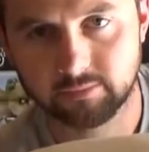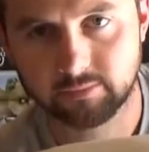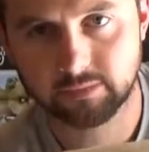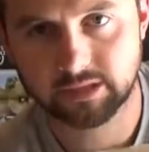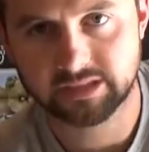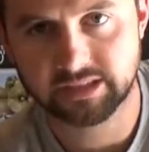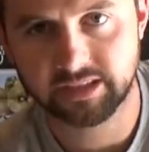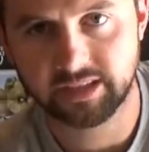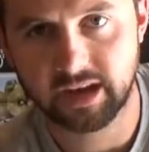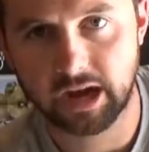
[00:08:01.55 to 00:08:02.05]

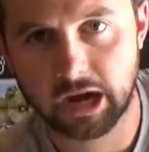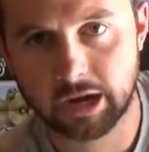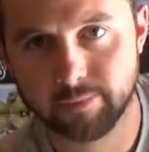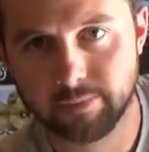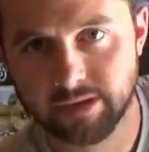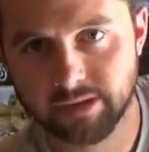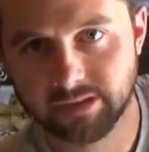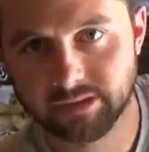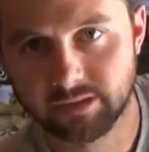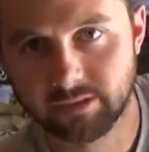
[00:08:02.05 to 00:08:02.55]
These
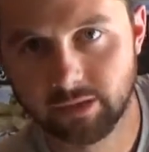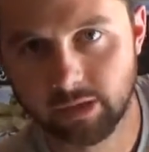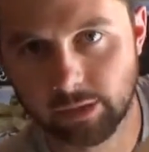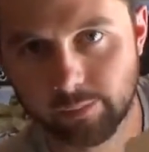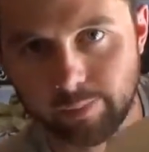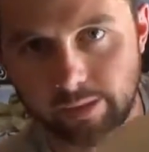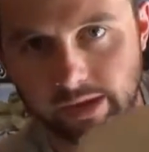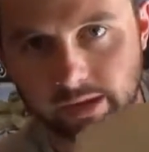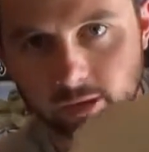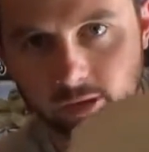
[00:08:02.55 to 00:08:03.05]
economies. You know,
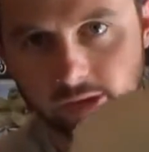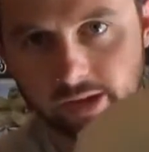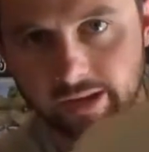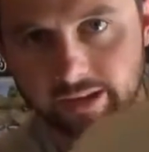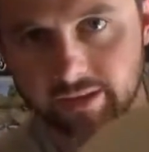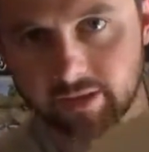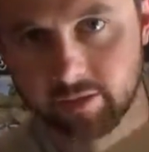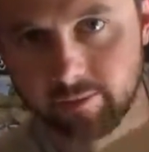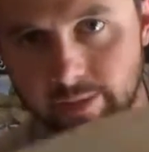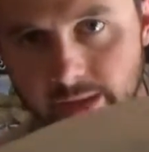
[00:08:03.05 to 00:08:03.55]
pay a little
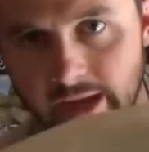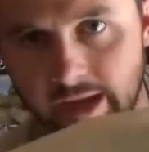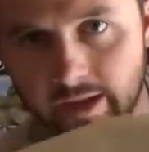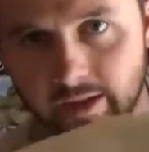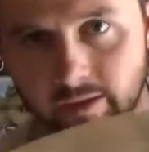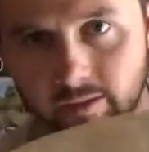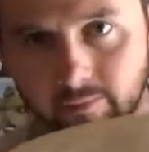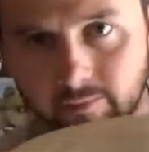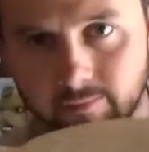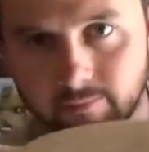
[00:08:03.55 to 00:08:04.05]
X on the
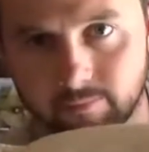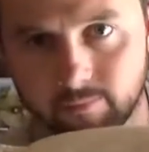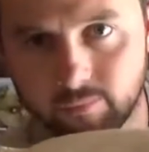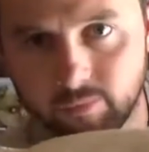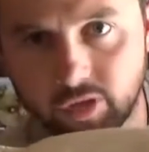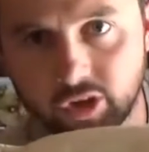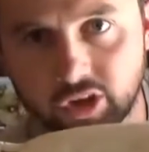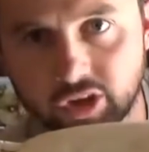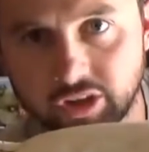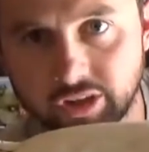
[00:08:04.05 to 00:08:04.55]
back,
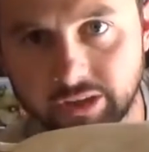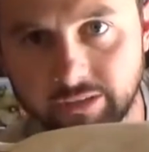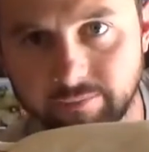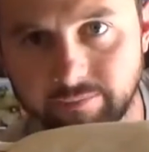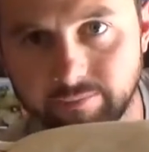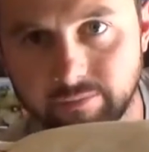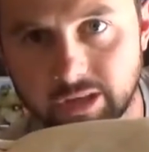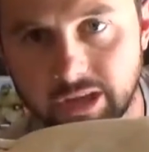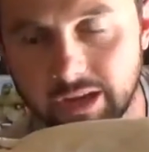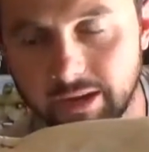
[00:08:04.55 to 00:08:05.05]
you're good,
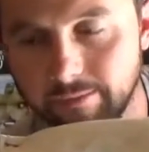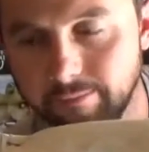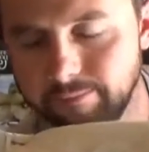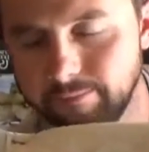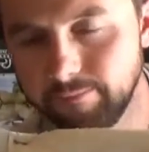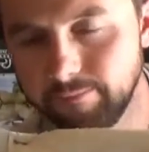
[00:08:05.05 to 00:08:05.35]
done.